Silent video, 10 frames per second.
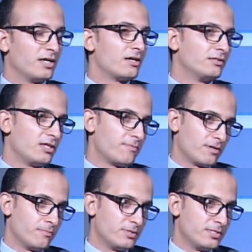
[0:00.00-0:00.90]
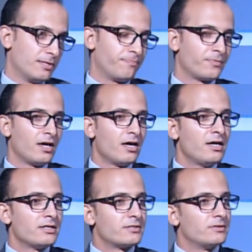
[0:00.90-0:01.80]
the Grand Egyptian Museum. Mm
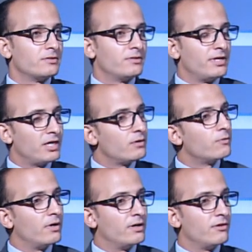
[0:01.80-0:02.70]
-hmm. So now uh,